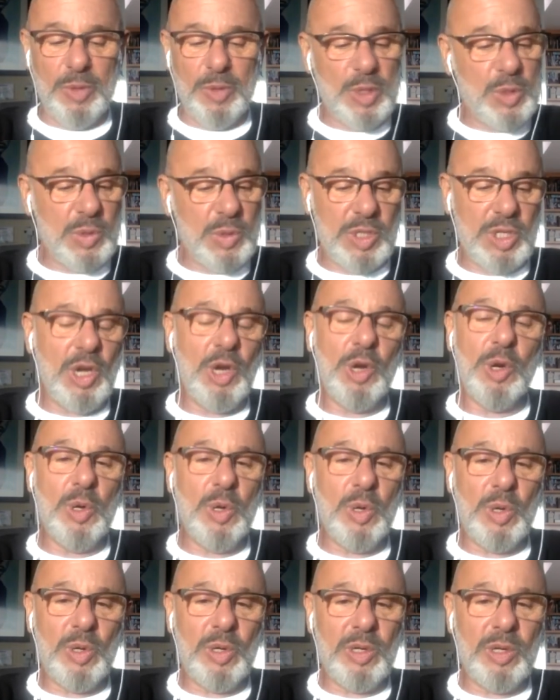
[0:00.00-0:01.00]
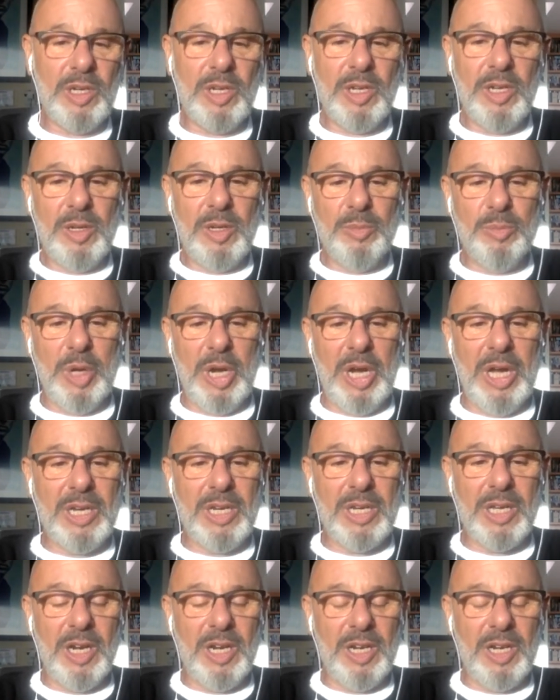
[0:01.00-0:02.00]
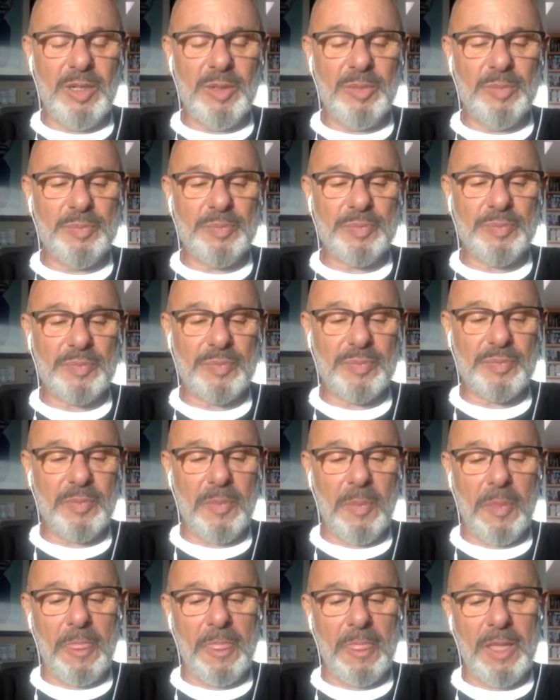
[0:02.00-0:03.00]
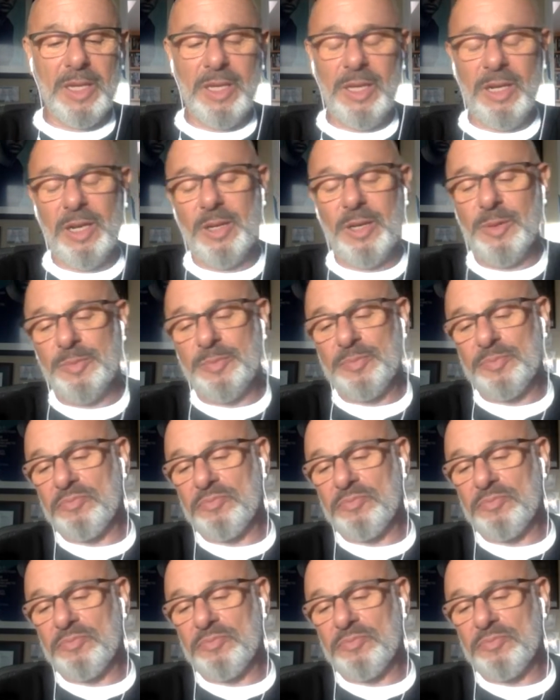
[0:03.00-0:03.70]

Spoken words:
which was cool. But you know,